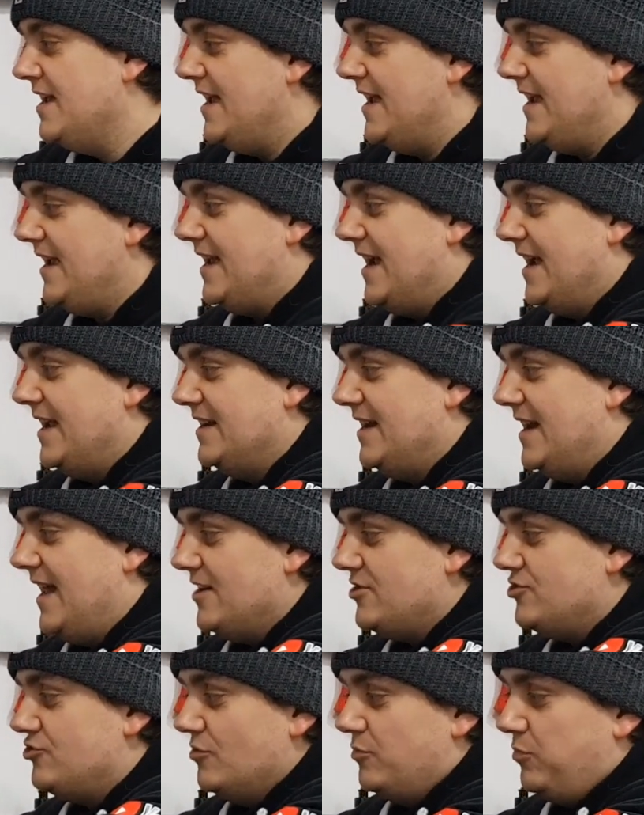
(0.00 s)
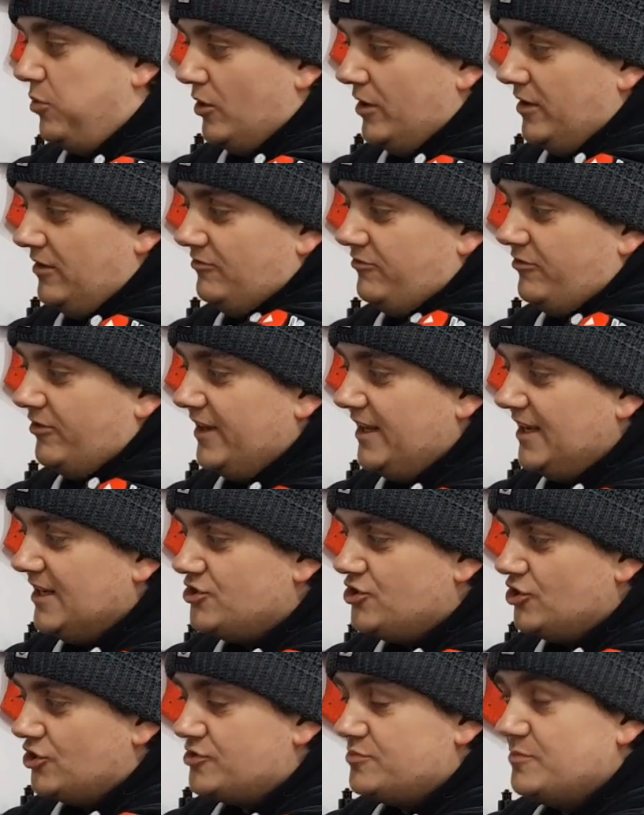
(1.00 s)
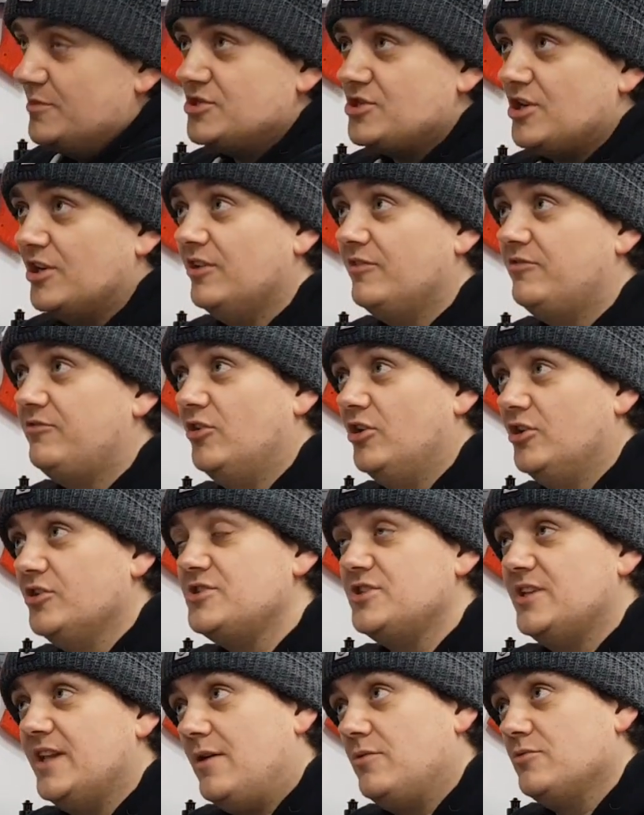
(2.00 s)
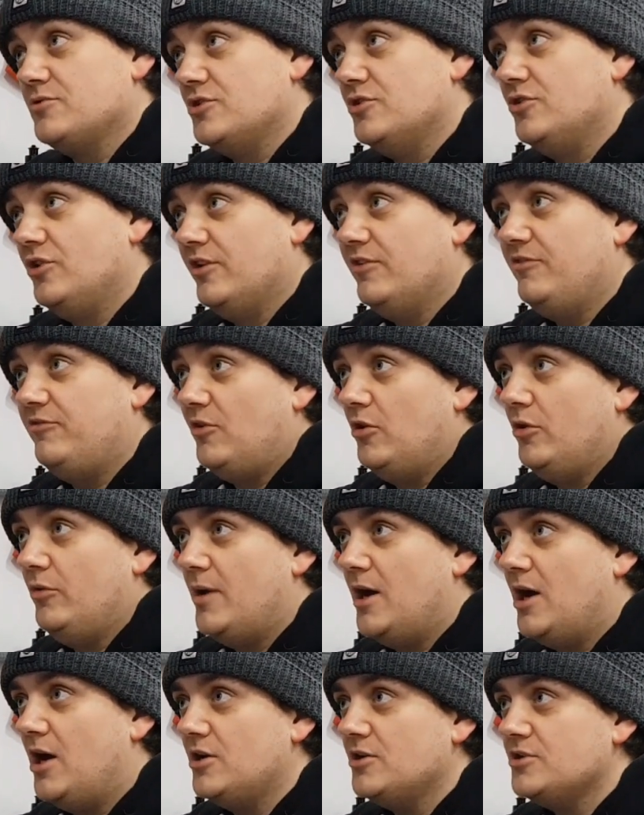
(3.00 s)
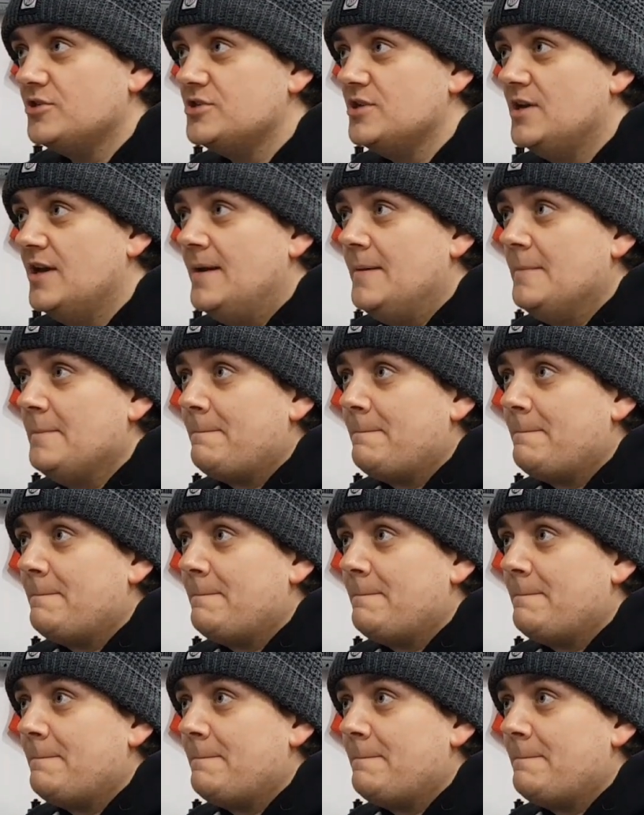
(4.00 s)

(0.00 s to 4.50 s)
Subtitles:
It gained an extra point for the adjustment on the front. That was another full marks.